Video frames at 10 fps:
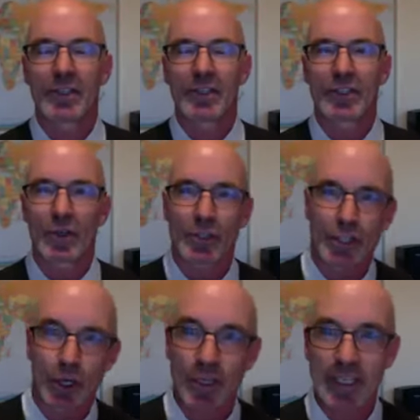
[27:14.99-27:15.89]
So
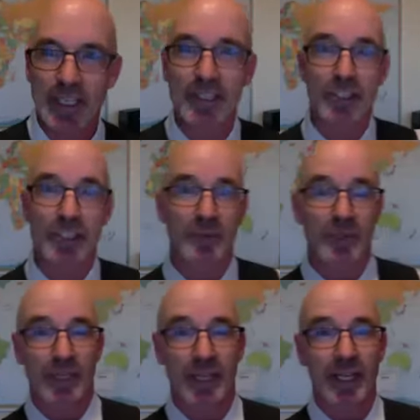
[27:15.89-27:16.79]
showing leadership in
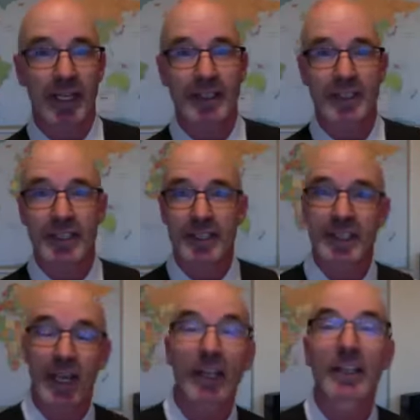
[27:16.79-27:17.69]
the client is, is
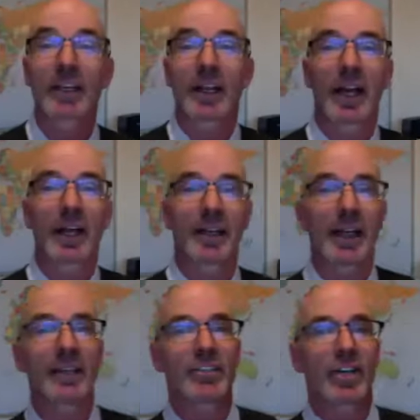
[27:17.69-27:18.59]
telling the client,
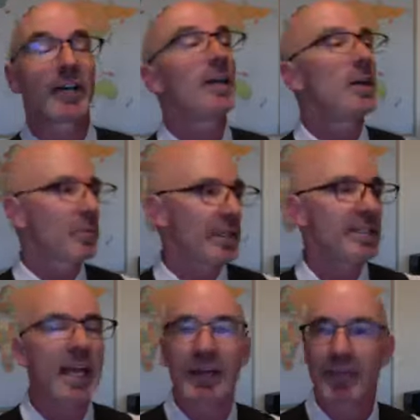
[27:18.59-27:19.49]
hey, John,
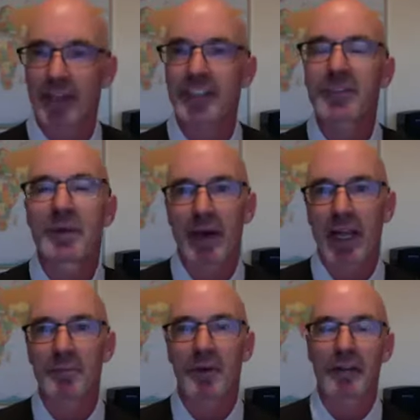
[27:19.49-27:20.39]
please have that to me
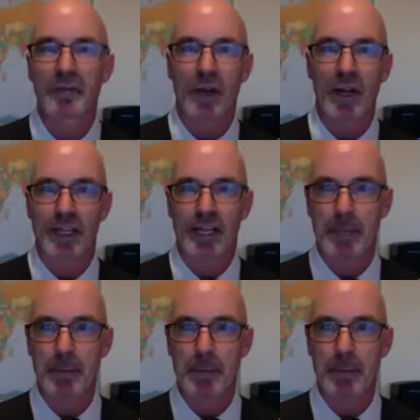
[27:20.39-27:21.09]
back by Friday.